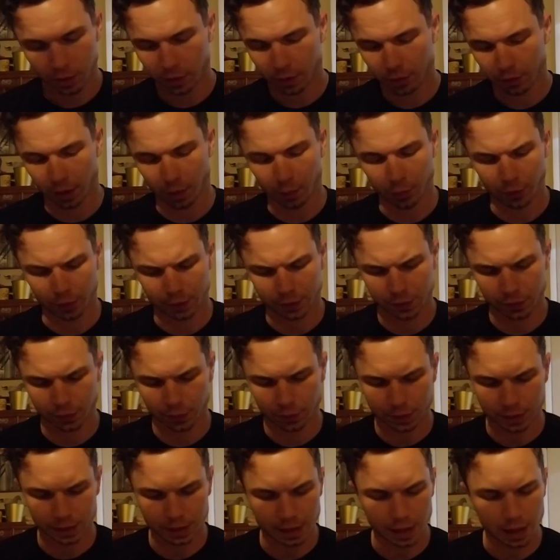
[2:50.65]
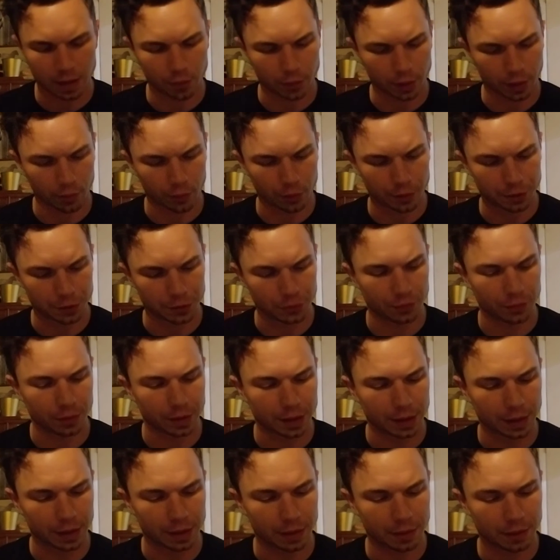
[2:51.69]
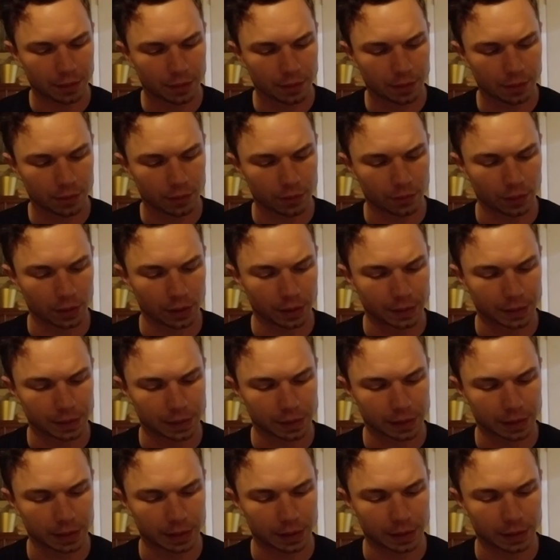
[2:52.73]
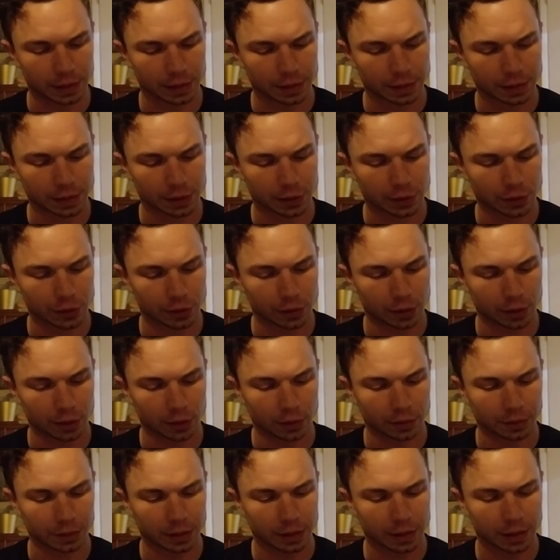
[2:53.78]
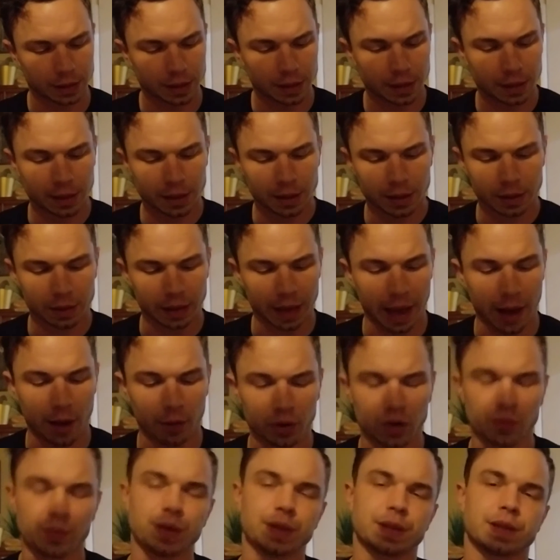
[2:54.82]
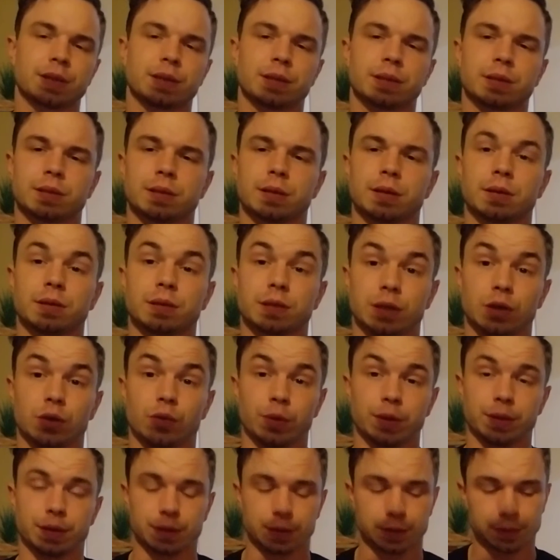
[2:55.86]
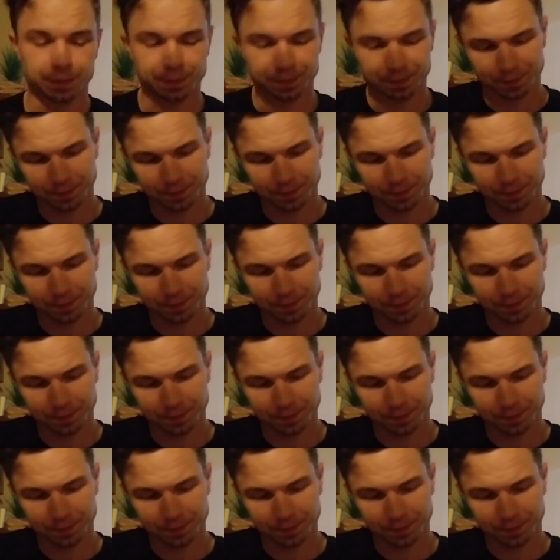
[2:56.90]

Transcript: Great book. So today what I wanted to read was uh, a section called The Alchemist Sequence.